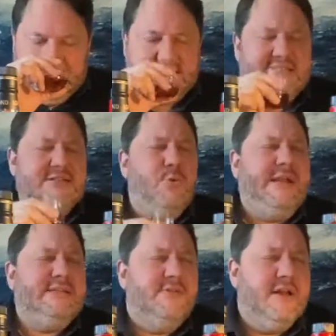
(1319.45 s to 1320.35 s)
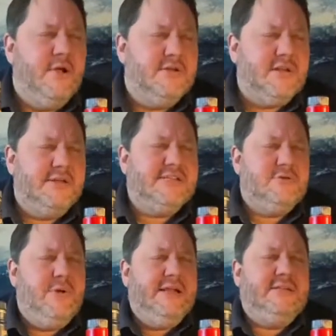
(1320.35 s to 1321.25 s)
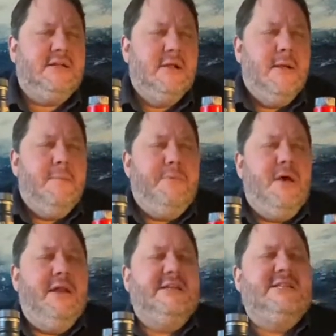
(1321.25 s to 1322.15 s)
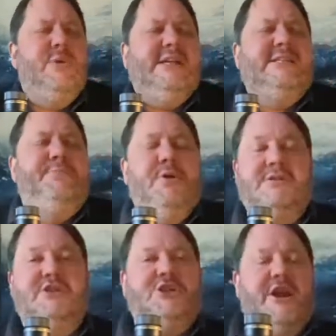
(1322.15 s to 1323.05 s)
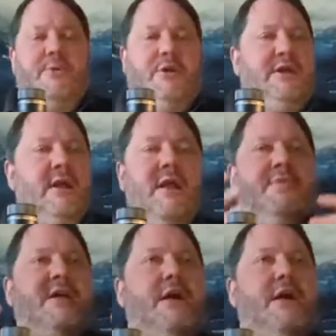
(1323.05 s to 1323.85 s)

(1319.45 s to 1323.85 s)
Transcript: It's sweet on the nose, like sweet burning, sweet spruce and cherry wood, the